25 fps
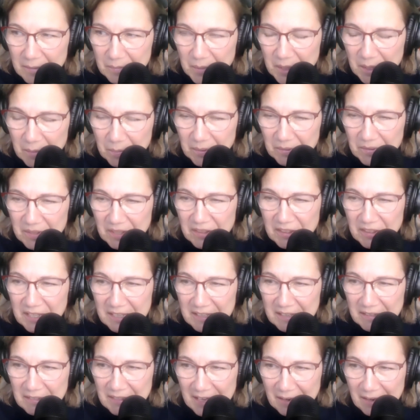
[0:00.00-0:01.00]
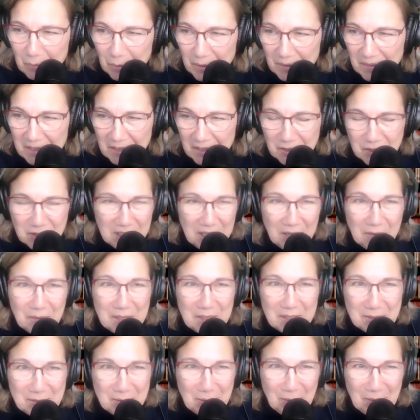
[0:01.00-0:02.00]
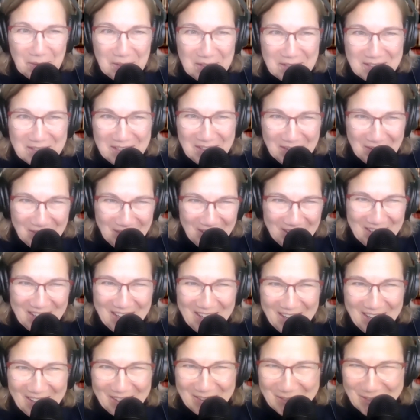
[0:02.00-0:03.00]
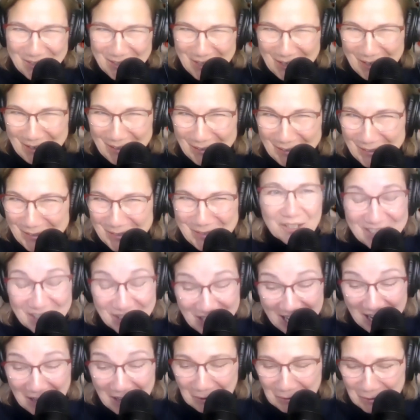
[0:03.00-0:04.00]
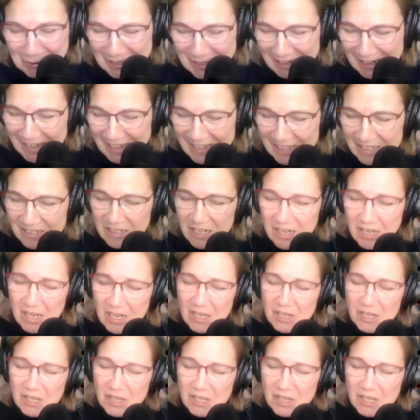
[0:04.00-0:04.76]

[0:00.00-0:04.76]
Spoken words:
people to think that when they're sharing stories here, they can't share their shadow side.